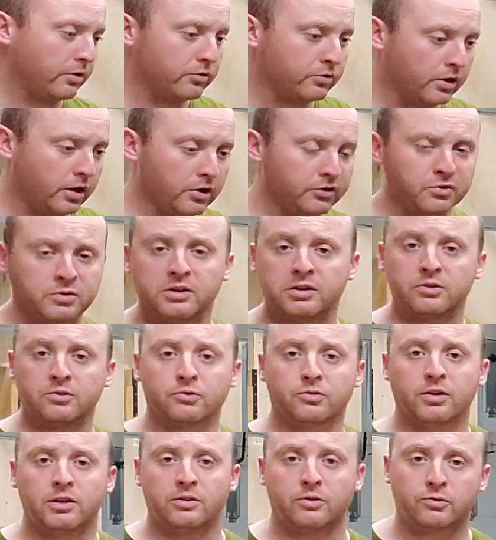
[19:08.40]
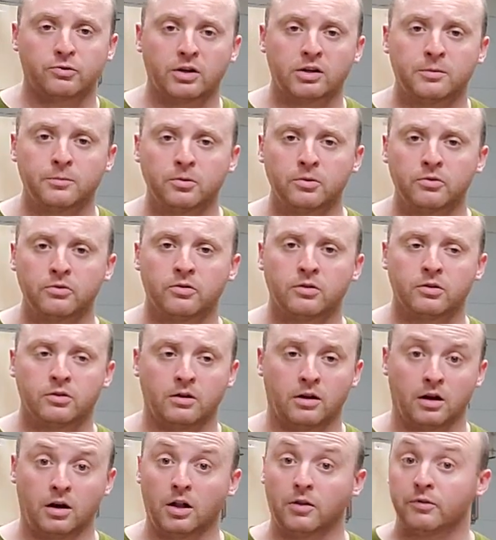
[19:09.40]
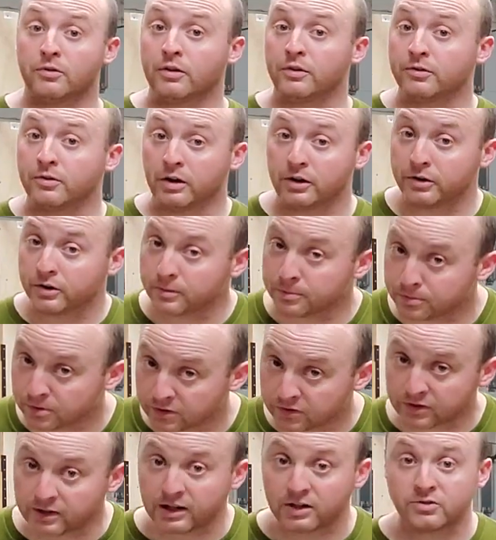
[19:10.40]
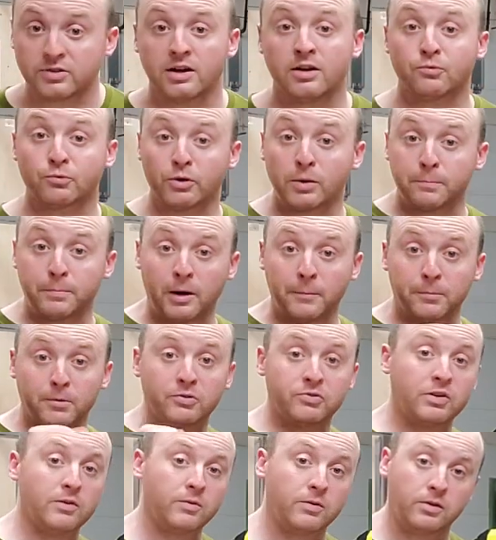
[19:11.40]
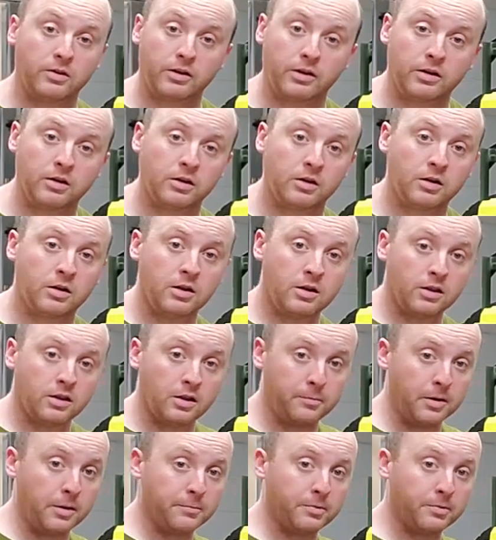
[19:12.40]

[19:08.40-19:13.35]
The trailer is also in Instructables under Pliskin AJ. Rear bumper's even there.